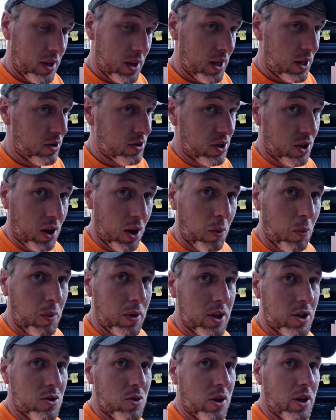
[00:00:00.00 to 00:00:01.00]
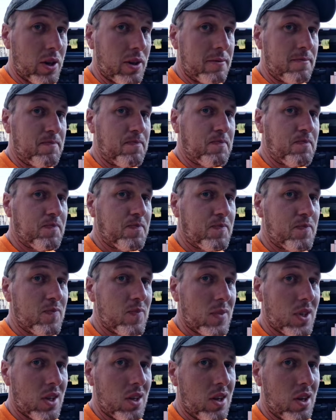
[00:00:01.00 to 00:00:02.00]
they used to come with the truck,
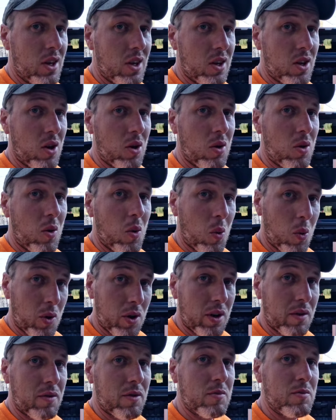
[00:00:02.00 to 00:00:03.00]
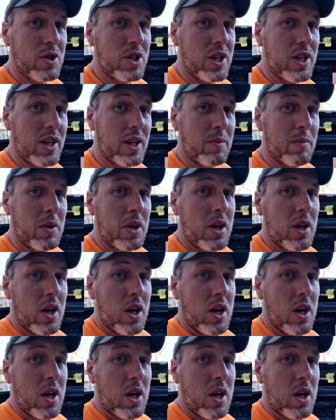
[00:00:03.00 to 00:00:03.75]
you can go order it from GM